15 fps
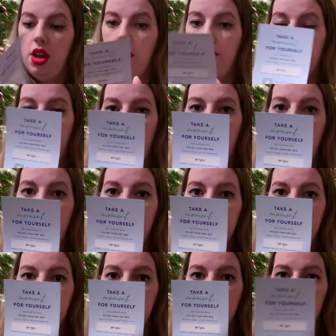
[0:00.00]
for
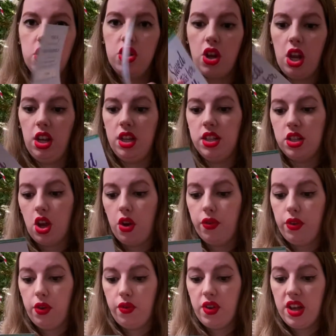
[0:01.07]
$15 off
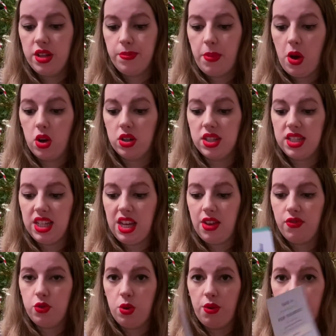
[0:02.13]
your first box to
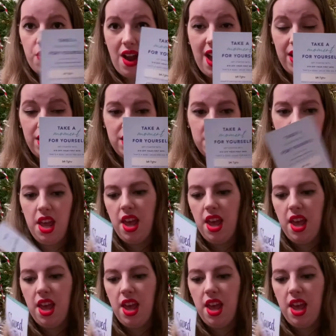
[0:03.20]
give to a friend.